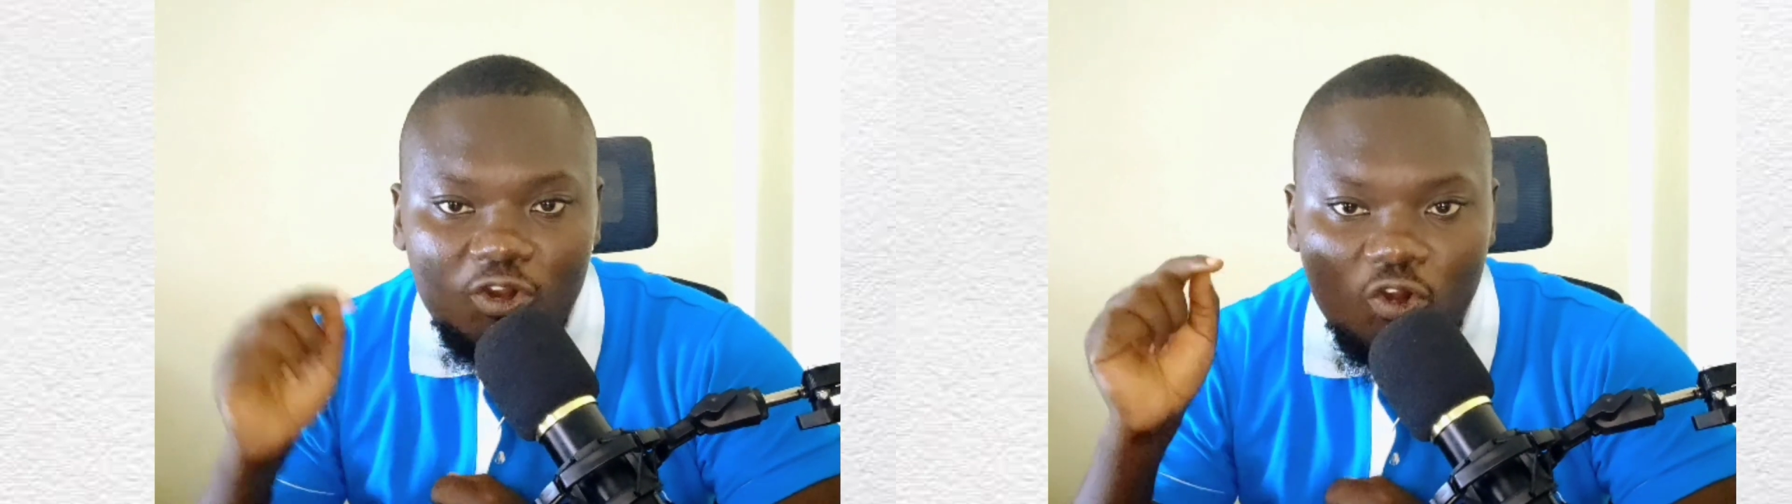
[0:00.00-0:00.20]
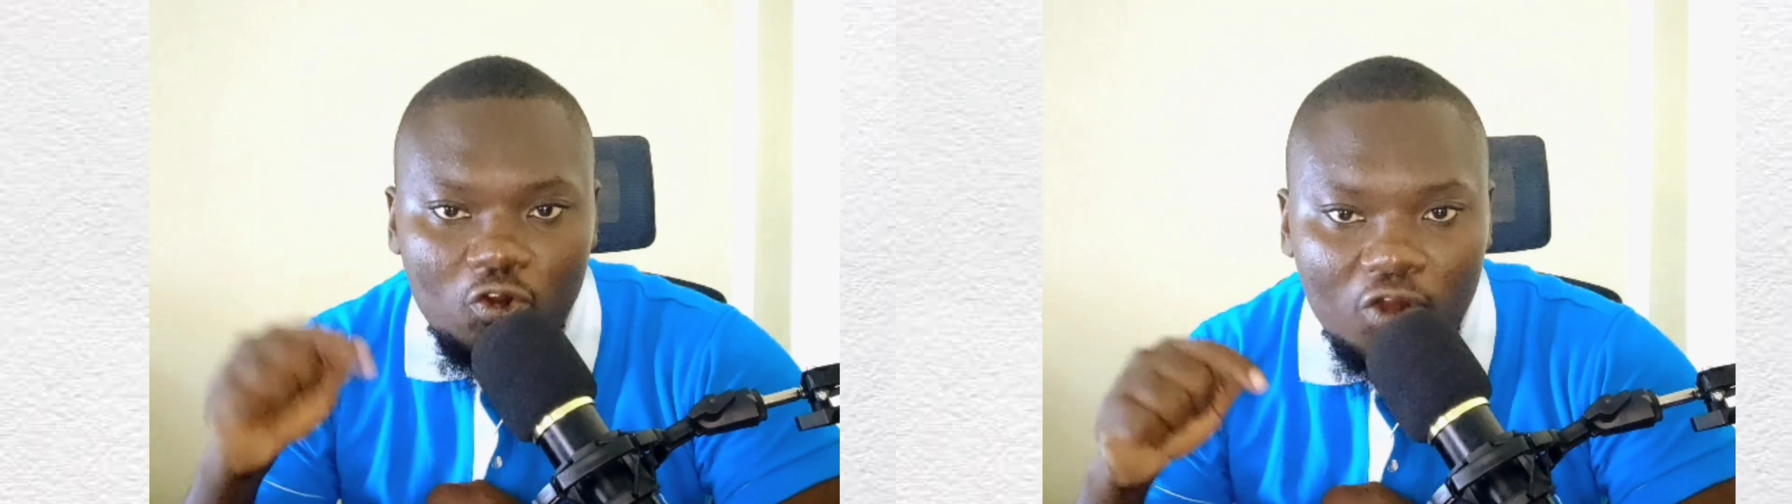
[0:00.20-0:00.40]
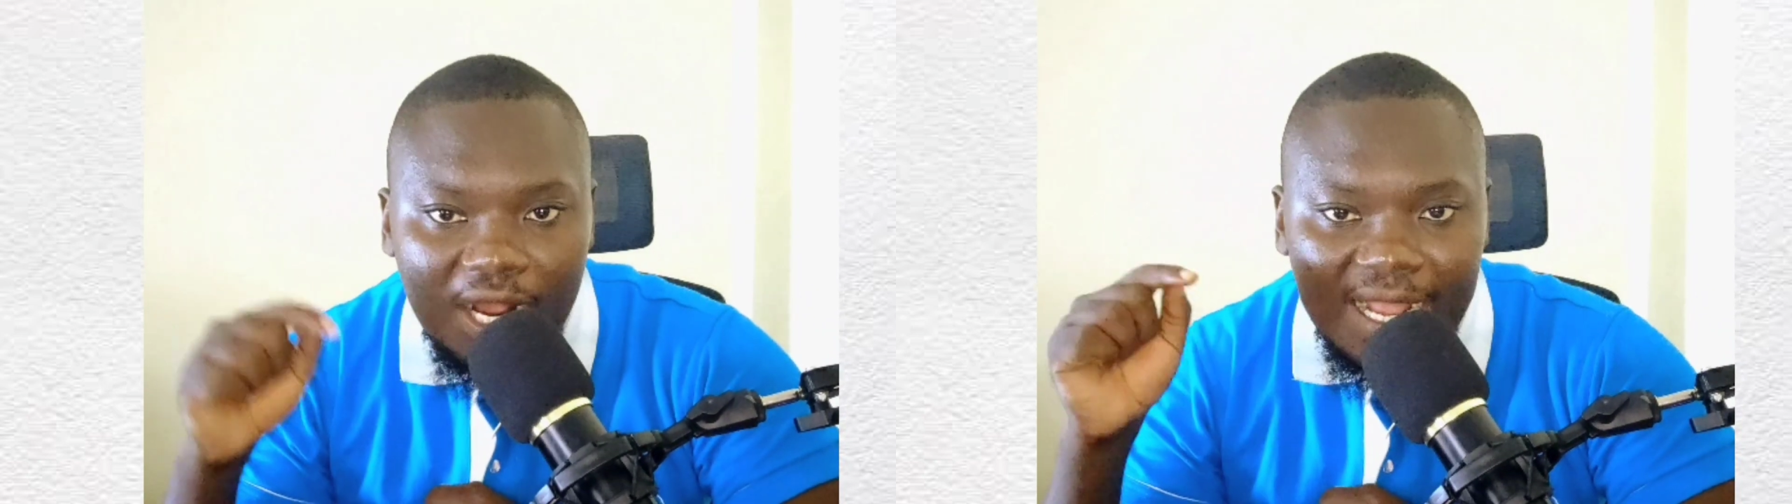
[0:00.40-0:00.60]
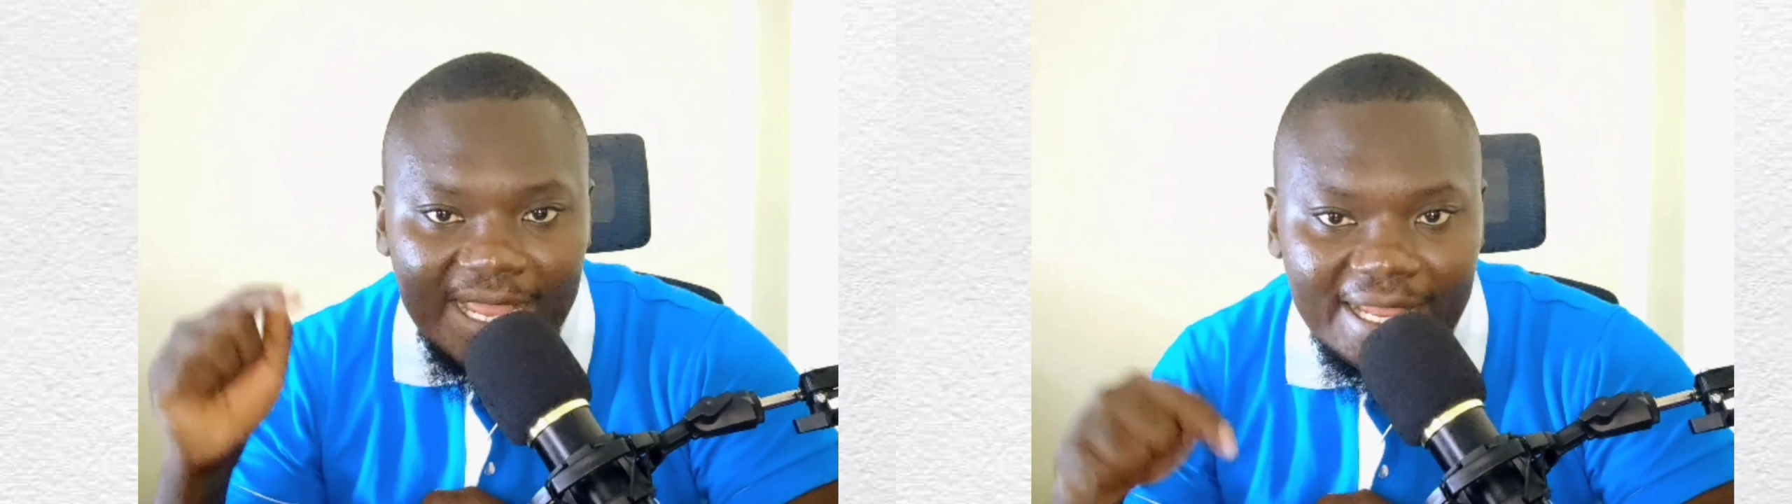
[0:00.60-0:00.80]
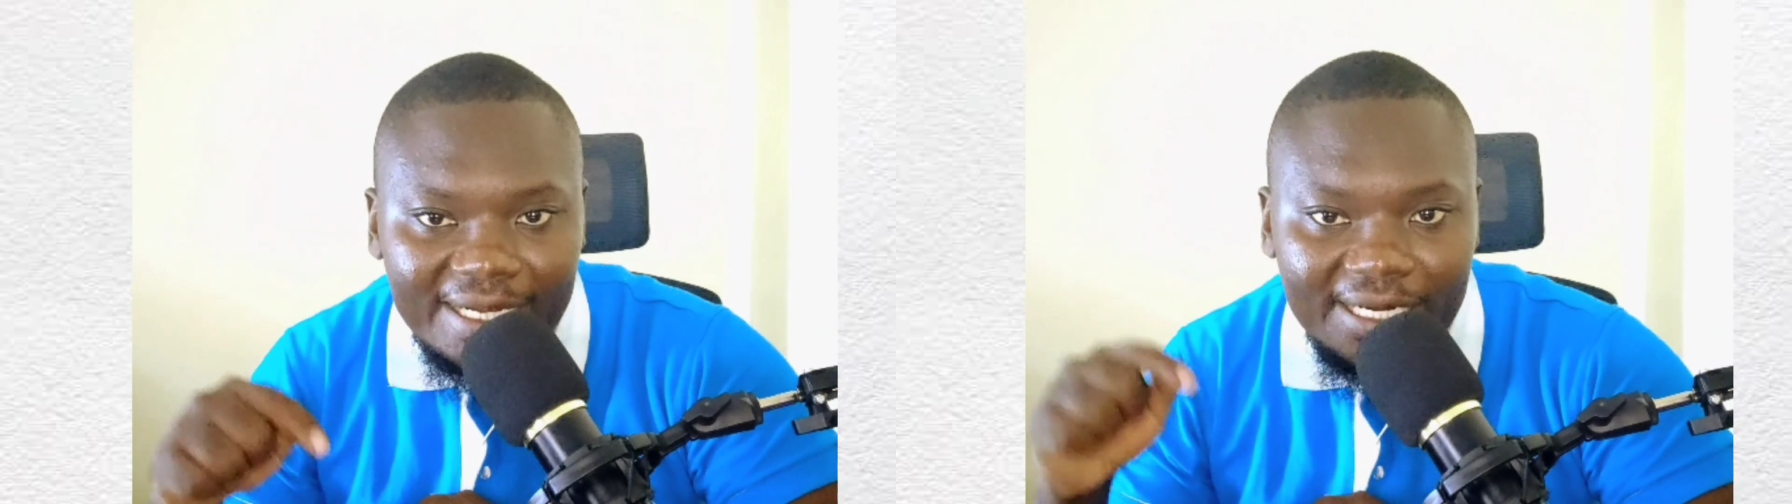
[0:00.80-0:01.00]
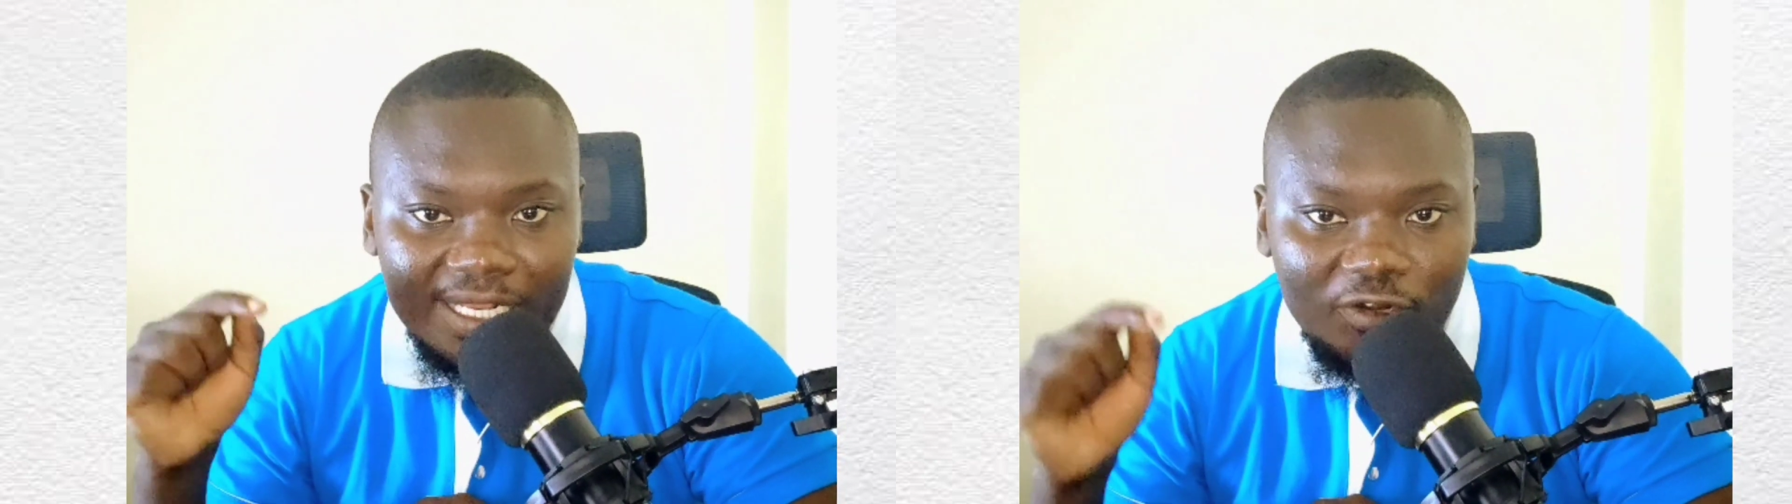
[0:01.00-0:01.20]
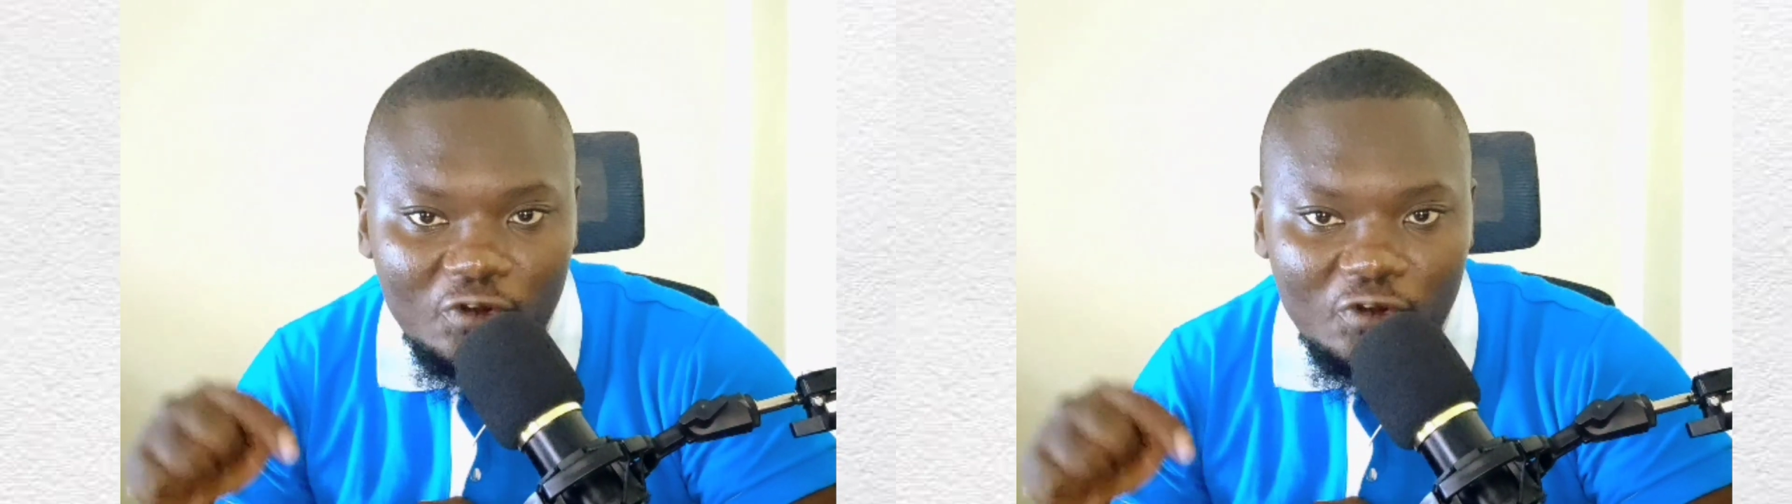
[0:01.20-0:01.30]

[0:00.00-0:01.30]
go ahead and